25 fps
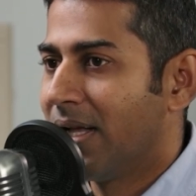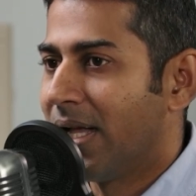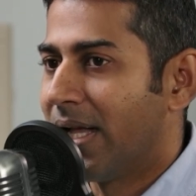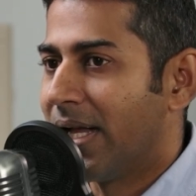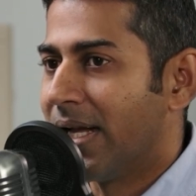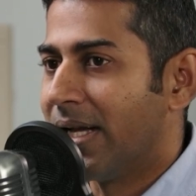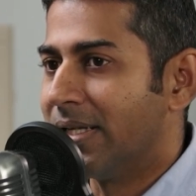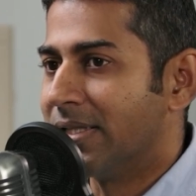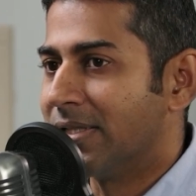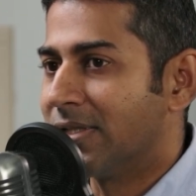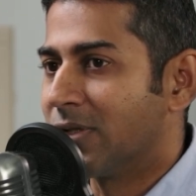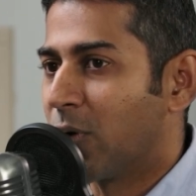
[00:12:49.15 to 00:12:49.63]

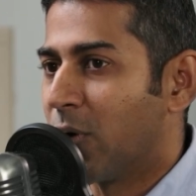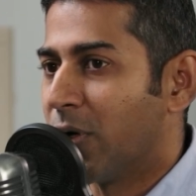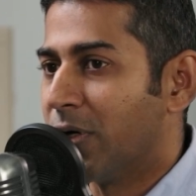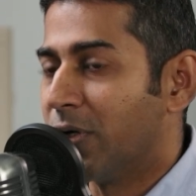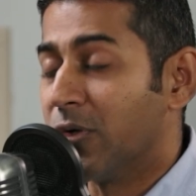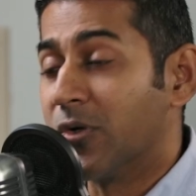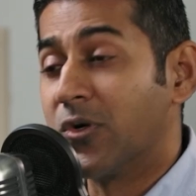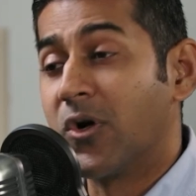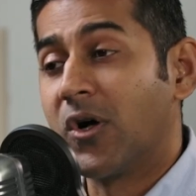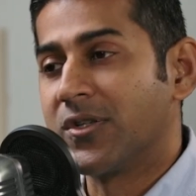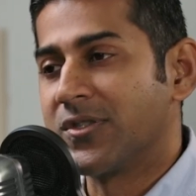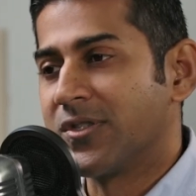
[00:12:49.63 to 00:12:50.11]
it's going
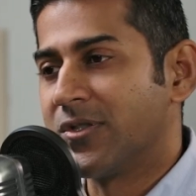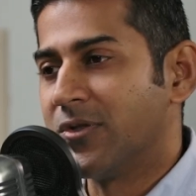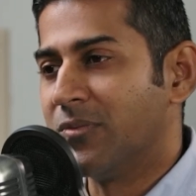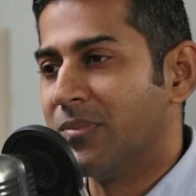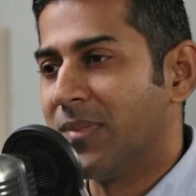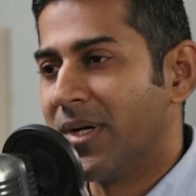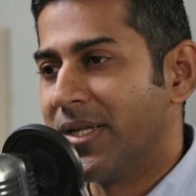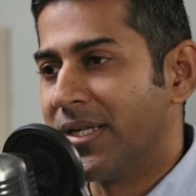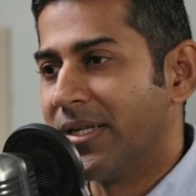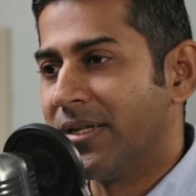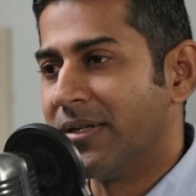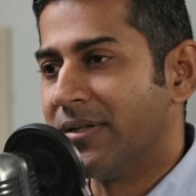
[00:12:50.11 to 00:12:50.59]
to cost you
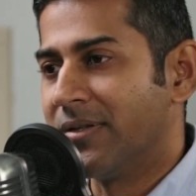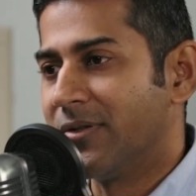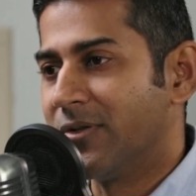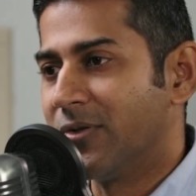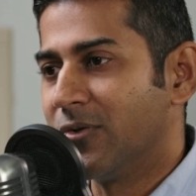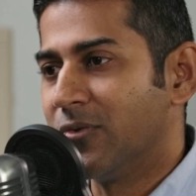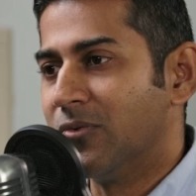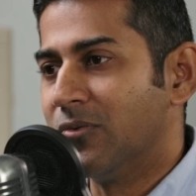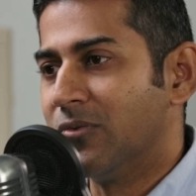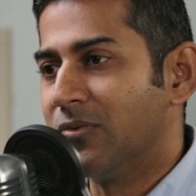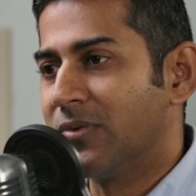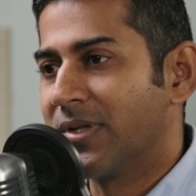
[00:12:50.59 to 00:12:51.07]
money
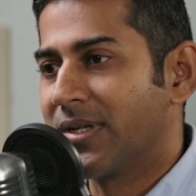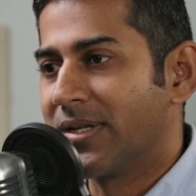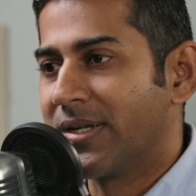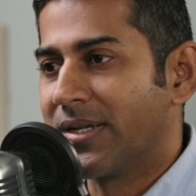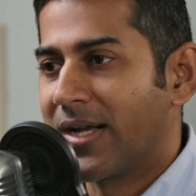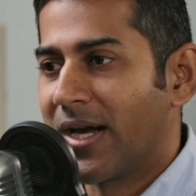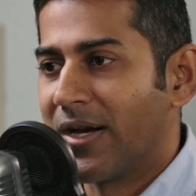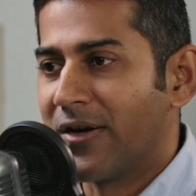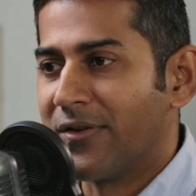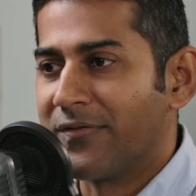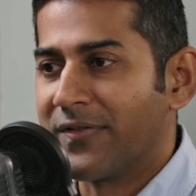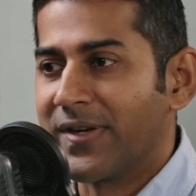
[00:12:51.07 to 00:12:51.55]
to
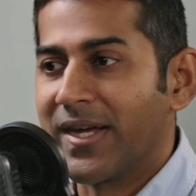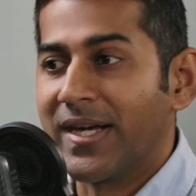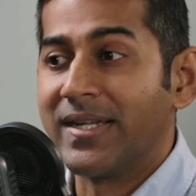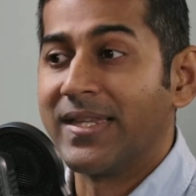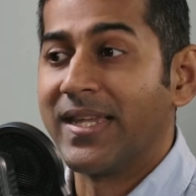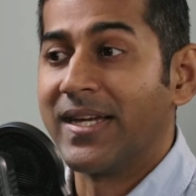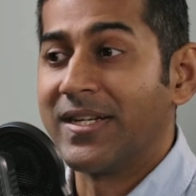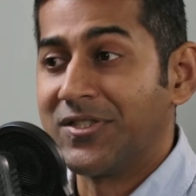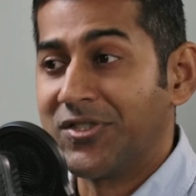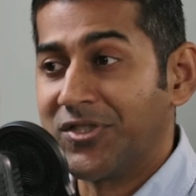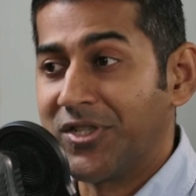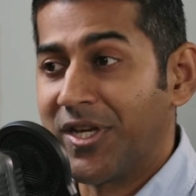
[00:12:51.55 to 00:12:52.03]
kind of get
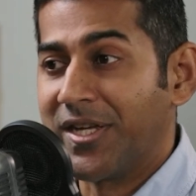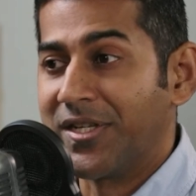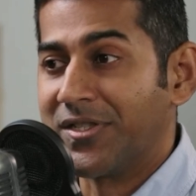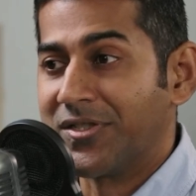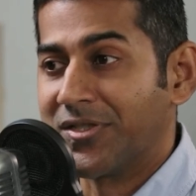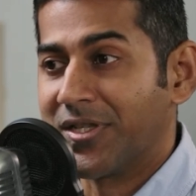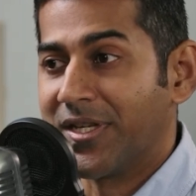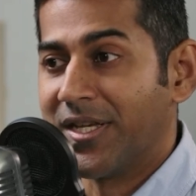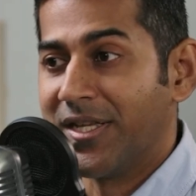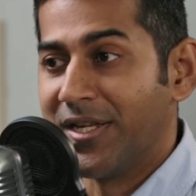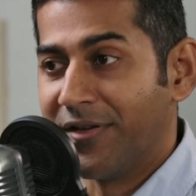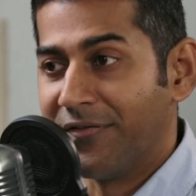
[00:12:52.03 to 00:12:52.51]
that
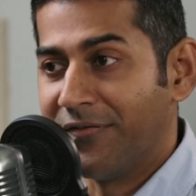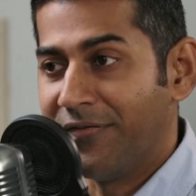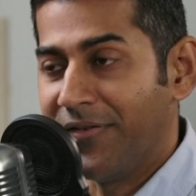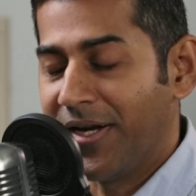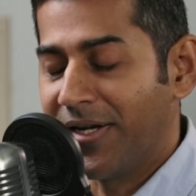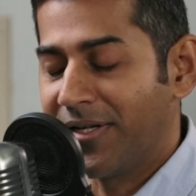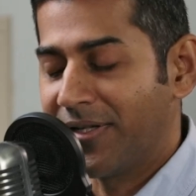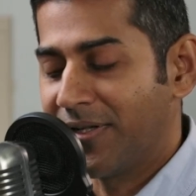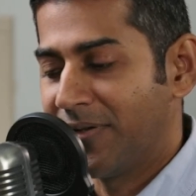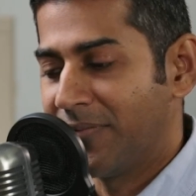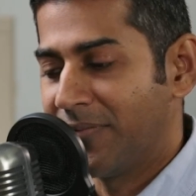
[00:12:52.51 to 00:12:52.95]
change in effect.